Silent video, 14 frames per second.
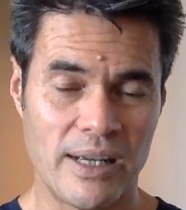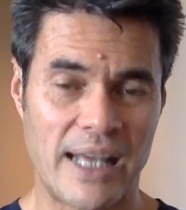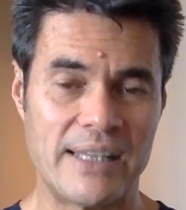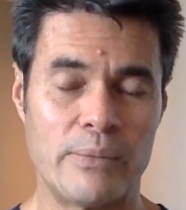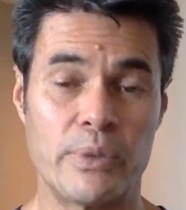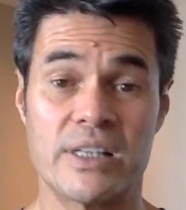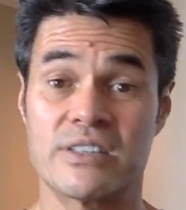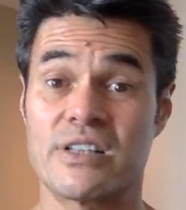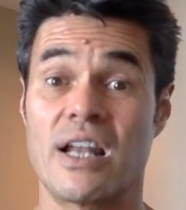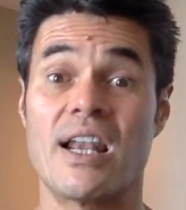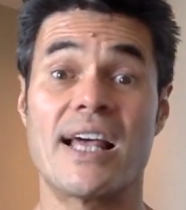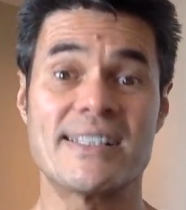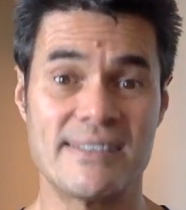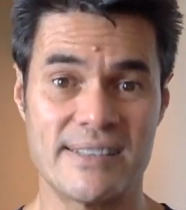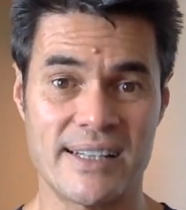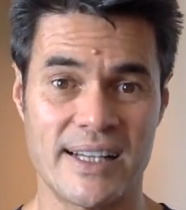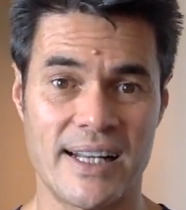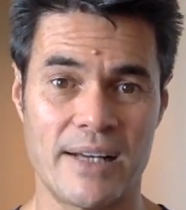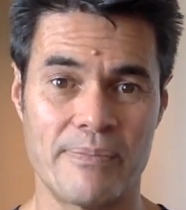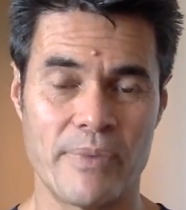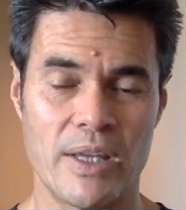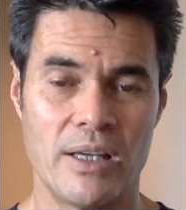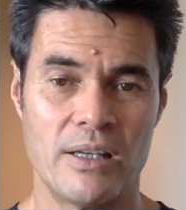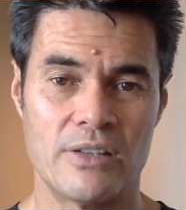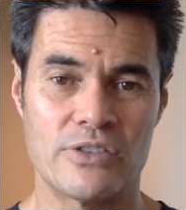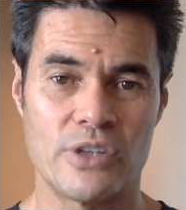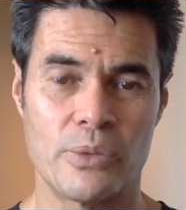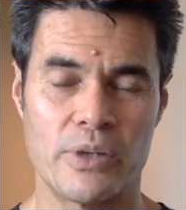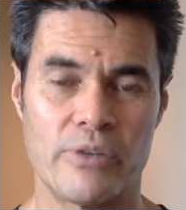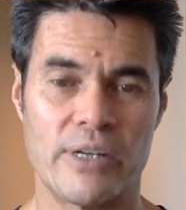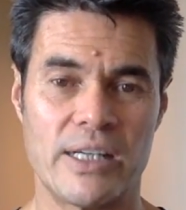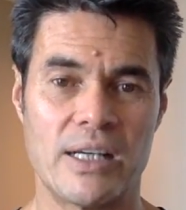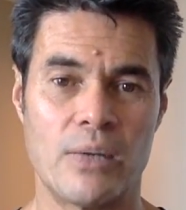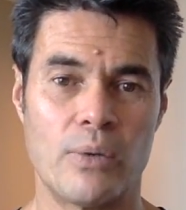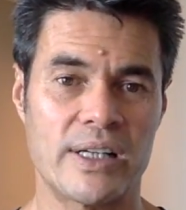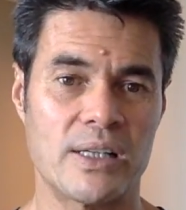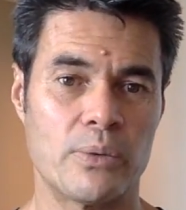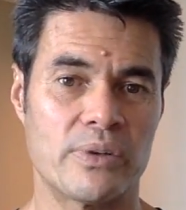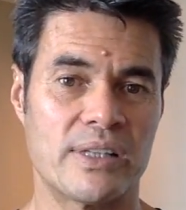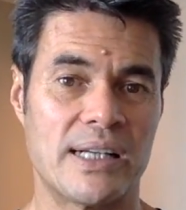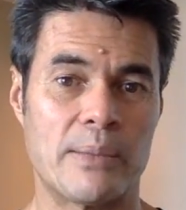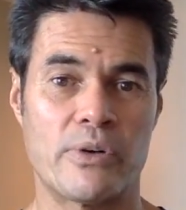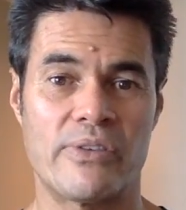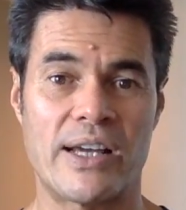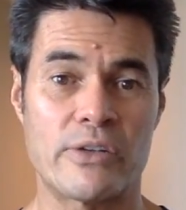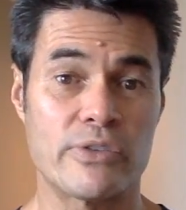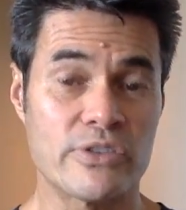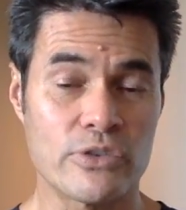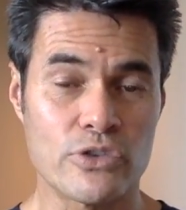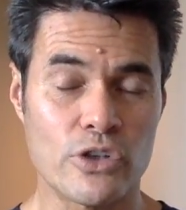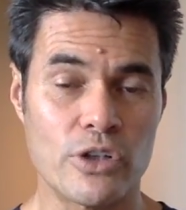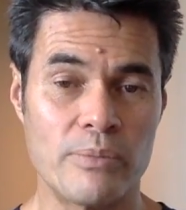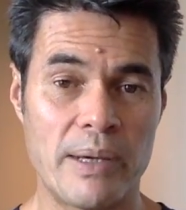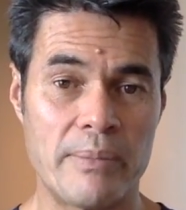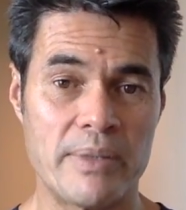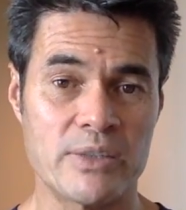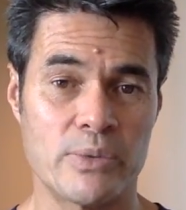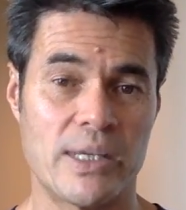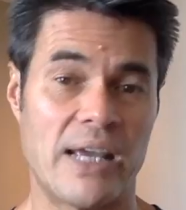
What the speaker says: And then we're going to start licensing it out. So we already are working with a number of our Crystal Circle members.